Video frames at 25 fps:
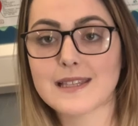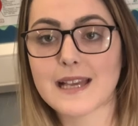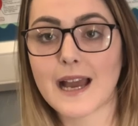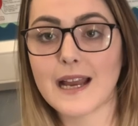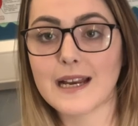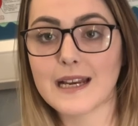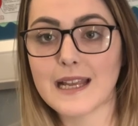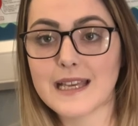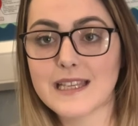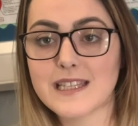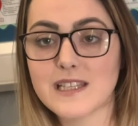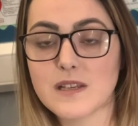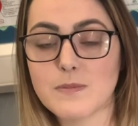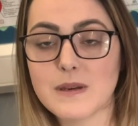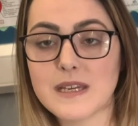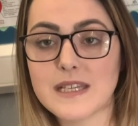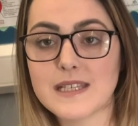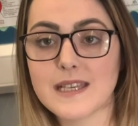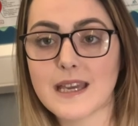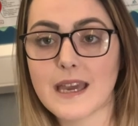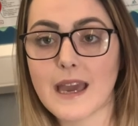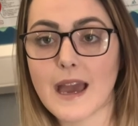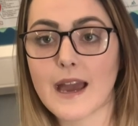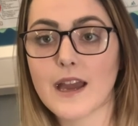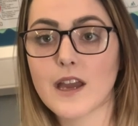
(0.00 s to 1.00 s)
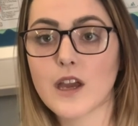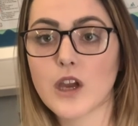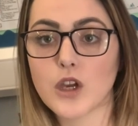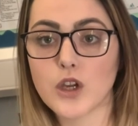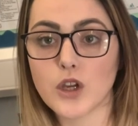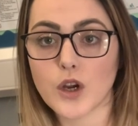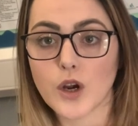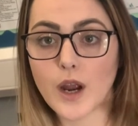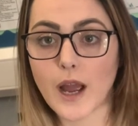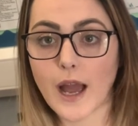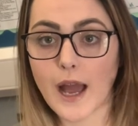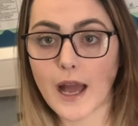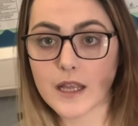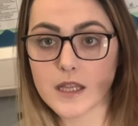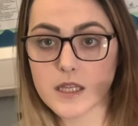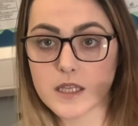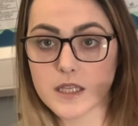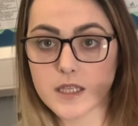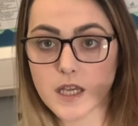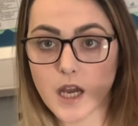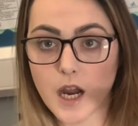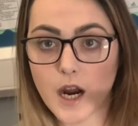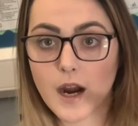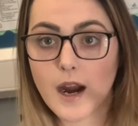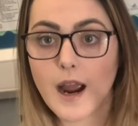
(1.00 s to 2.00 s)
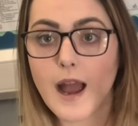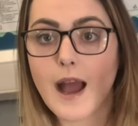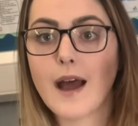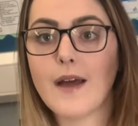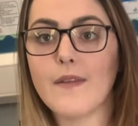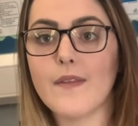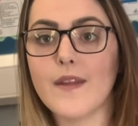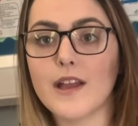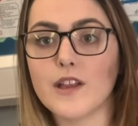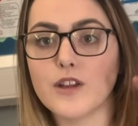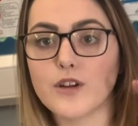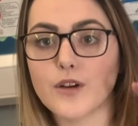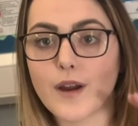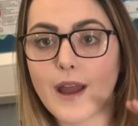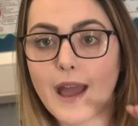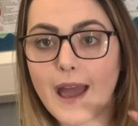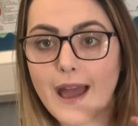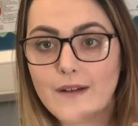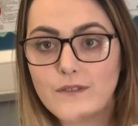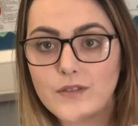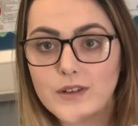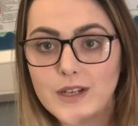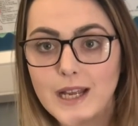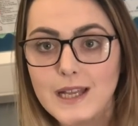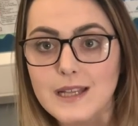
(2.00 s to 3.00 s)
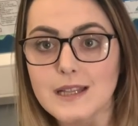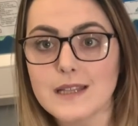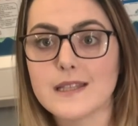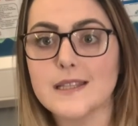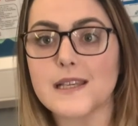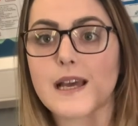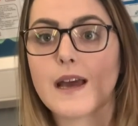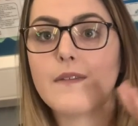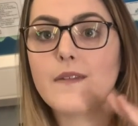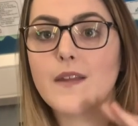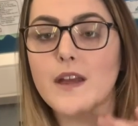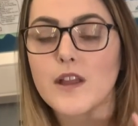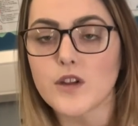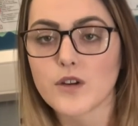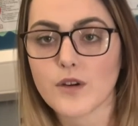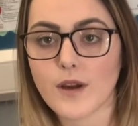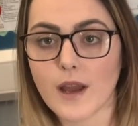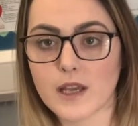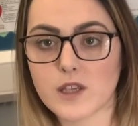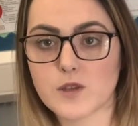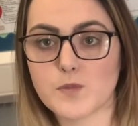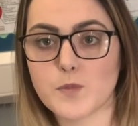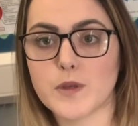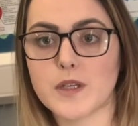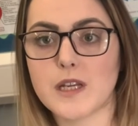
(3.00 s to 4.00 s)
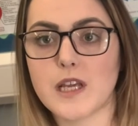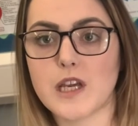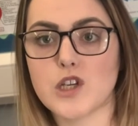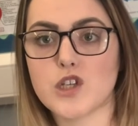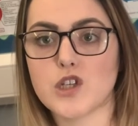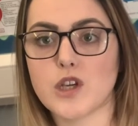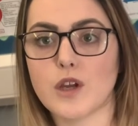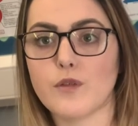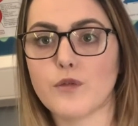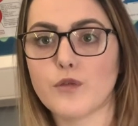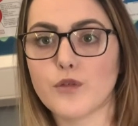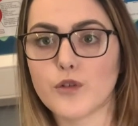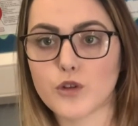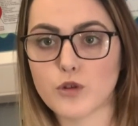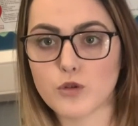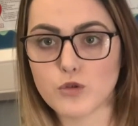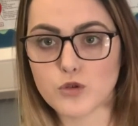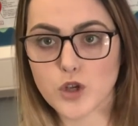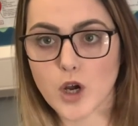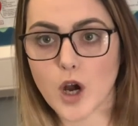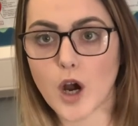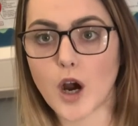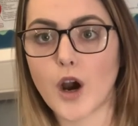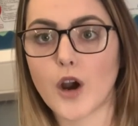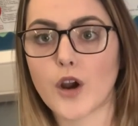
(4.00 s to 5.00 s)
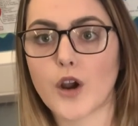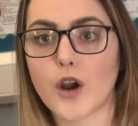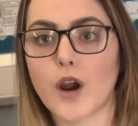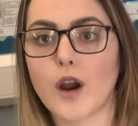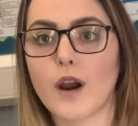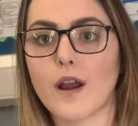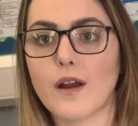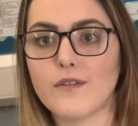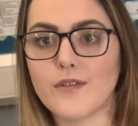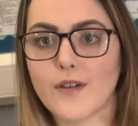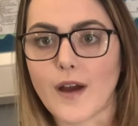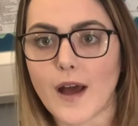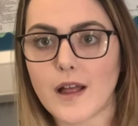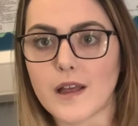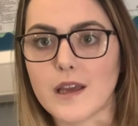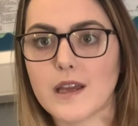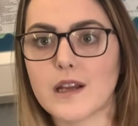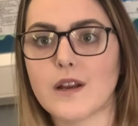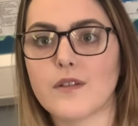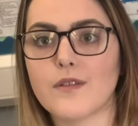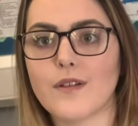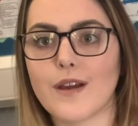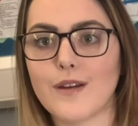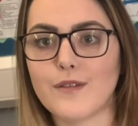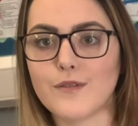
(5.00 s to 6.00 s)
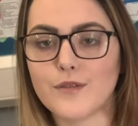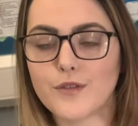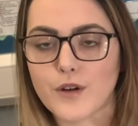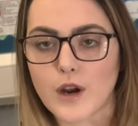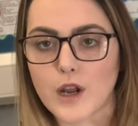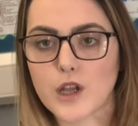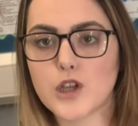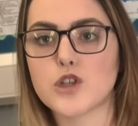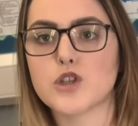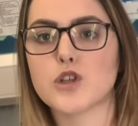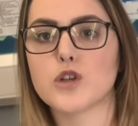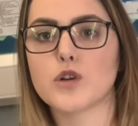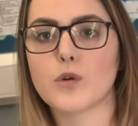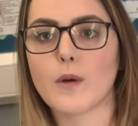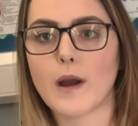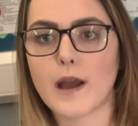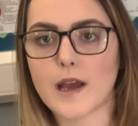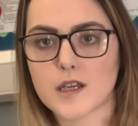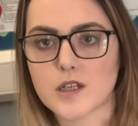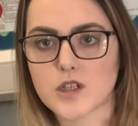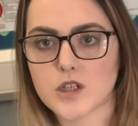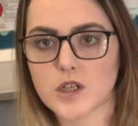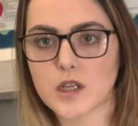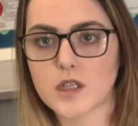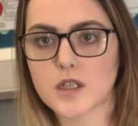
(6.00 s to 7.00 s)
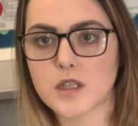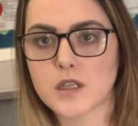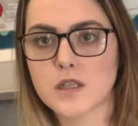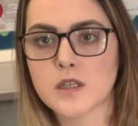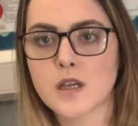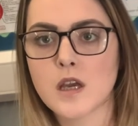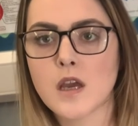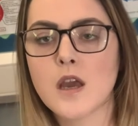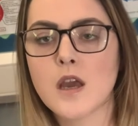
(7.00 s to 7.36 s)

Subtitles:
I need to be seeing your answer and then your evidence and then your explanation for those harder evaluative inferential questions.